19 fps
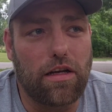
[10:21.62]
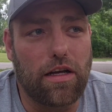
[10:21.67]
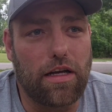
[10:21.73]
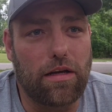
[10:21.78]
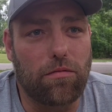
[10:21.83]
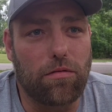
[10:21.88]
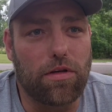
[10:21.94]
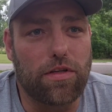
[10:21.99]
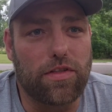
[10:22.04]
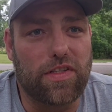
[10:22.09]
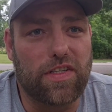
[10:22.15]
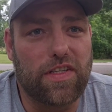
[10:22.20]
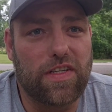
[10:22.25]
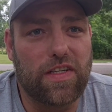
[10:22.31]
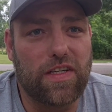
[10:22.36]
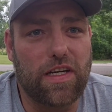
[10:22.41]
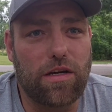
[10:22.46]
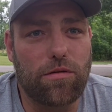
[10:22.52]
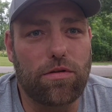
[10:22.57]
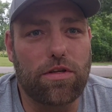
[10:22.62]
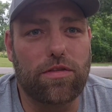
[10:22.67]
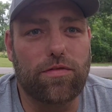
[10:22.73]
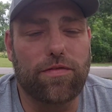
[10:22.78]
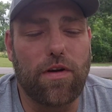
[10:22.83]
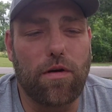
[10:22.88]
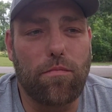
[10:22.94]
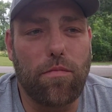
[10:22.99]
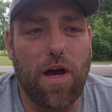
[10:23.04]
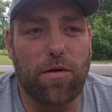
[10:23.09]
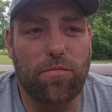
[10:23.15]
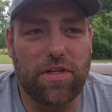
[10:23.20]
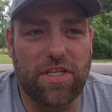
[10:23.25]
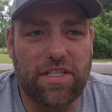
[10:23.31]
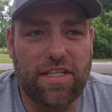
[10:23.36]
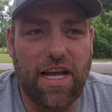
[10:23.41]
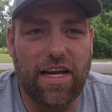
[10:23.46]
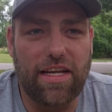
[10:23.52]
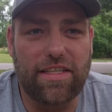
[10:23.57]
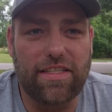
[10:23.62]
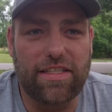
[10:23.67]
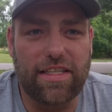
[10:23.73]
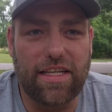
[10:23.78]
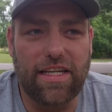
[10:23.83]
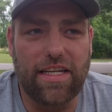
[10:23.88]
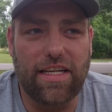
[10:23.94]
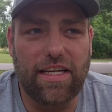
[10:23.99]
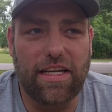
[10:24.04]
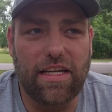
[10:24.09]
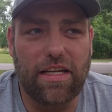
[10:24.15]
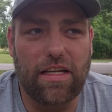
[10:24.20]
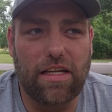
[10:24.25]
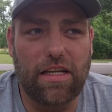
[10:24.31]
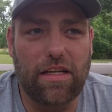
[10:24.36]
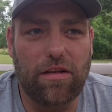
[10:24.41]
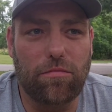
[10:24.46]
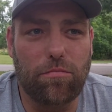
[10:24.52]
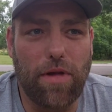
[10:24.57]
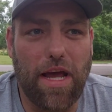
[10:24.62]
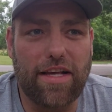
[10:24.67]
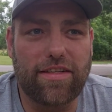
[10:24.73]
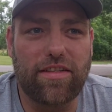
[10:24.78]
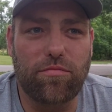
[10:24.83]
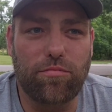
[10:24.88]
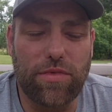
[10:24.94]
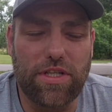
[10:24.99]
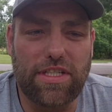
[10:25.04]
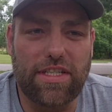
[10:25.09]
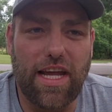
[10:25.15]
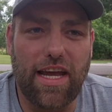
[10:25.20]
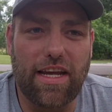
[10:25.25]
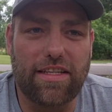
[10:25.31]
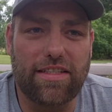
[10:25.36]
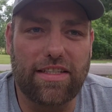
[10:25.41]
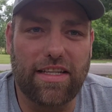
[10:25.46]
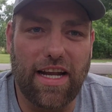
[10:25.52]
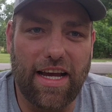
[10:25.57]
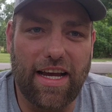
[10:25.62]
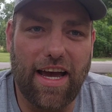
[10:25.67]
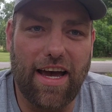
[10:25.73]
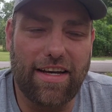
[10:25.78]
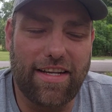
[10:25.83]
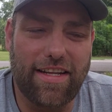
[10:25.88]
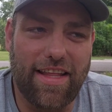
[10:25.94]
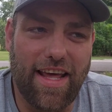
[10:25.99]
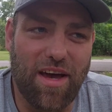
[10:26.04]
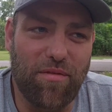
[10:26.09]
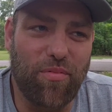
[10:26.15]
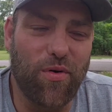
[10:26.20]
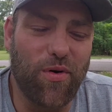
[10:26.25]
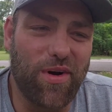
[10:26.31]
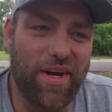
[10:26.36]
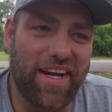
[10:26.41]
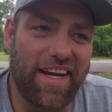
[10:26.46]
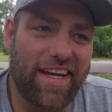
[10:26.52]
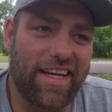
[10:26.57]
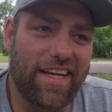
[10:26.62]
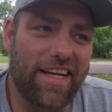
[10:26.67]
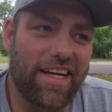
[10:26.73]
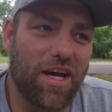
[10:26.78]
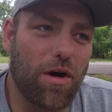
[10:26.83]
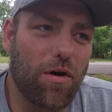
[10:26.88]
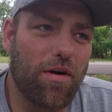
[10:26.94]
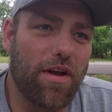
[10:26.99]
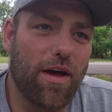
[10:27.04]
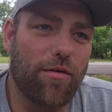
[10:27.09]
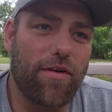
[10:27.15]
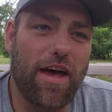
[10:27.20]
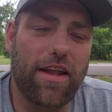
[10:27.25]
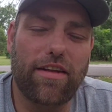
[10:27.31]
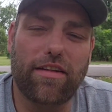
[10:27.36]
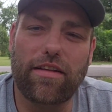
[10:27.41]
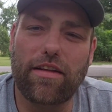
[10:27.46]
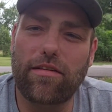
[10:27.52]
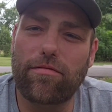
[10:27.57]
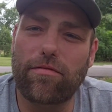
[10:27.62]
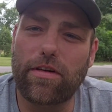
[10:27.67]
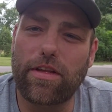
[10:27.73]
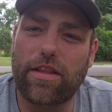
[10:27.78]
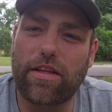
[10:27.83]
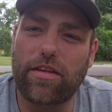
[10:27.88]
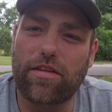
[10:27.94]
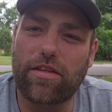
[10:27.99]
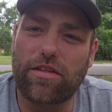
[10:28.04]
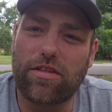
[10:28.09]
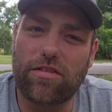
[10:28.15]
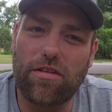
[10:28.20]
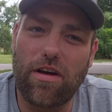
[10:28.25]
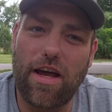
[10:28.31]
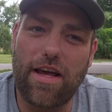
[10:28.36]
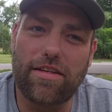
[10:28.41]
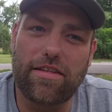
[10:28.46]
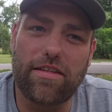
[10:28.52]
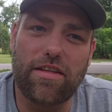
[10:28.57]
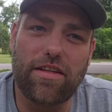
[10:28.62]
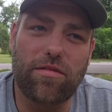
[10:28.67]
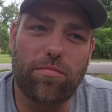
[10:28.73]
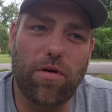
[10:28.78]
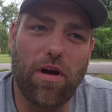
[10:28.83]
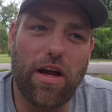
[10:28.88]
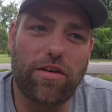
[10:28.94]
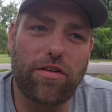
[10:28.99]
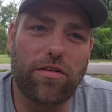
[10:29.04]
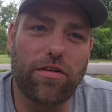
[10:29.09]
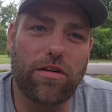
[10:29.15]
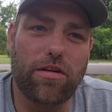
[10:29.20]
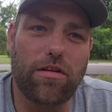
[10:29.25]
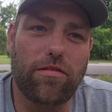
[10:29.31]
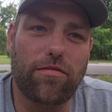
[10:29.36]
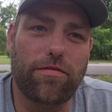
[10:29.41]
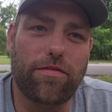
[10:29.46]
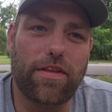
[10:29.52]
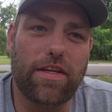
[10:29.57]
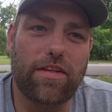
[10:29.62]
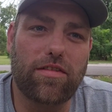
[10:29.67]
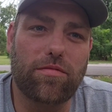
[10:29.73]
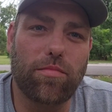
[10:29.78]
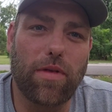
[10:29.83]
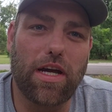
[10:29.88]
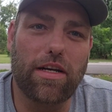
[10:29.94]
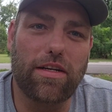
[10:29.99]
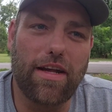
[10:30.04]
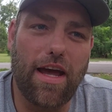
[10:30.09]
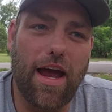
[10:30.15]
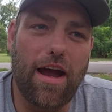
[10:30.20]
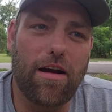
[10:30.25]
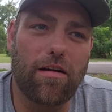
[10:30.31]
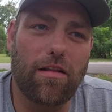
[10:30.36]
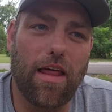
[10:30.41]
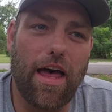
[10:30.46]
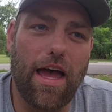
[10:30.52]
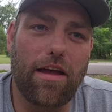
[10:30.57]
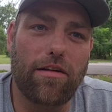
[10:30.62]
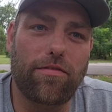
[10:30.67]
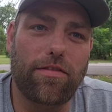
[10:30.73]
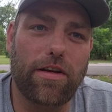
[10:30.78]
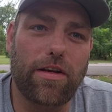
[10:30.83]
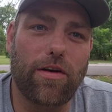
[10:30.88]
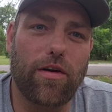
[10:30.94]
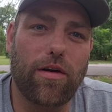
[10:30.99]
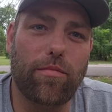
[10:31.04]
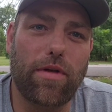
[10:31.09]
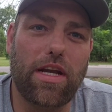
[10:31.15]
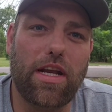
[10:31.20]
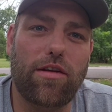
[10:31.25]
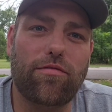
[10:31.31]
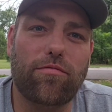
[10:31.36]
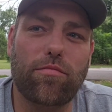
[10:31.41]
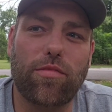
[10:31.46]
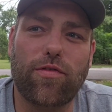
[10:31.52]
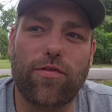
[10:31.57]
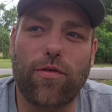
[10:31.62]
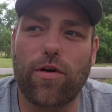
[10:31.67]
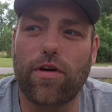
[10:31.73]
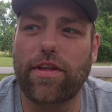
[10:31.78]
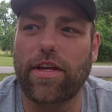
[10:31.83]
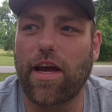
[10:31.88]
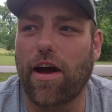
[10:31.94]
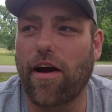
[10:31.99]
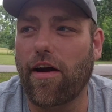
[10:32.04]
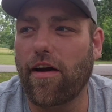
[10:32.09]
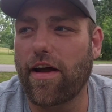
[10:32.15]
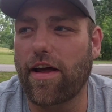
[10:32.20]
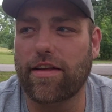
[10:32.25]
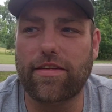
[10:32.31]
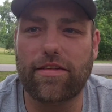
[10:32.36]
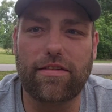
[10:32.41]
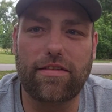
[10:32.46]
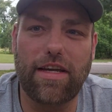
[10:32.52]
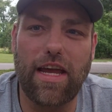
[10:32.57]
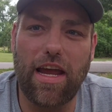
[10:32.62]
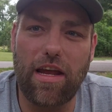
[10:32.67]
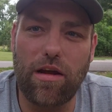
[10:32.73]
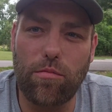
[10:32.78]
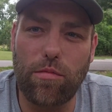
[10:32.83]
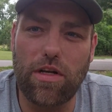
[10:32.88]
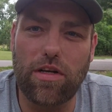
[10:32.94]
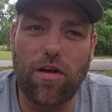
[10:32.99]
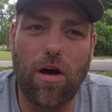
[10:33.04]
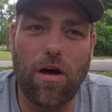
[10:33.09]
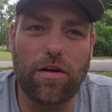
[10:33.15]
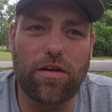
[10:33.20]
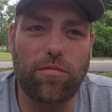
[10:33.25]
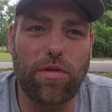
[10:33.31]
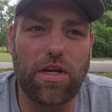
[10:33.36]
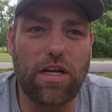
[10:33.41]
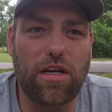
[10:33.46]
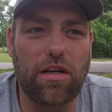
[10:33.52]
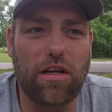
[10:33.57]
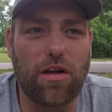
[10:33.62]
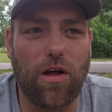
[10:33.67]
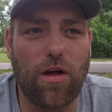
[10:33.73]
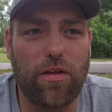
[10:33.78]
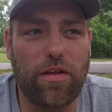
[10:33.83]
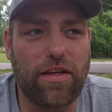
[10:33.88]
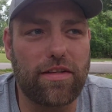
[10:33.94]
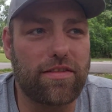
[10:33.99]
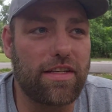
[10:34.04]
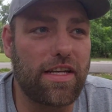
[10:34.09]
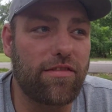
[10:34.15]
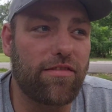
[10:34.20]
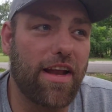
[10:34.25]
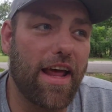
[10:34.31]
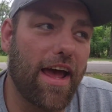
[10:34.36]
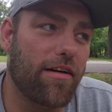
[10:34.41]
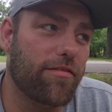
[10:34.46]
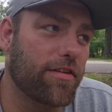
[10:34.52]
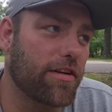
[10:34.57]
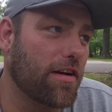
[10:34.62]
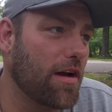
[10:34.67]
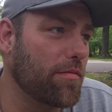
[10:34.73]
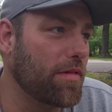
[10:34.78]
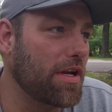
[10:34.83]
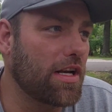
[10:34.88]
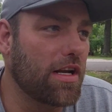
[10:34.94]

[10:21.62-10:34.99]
it was from my mistakes, the massive mistakes, that I got to that point, and I've had to live with this stress and this pressure of this my entire life, even before the IRS came and talked to me and did all this, and even after,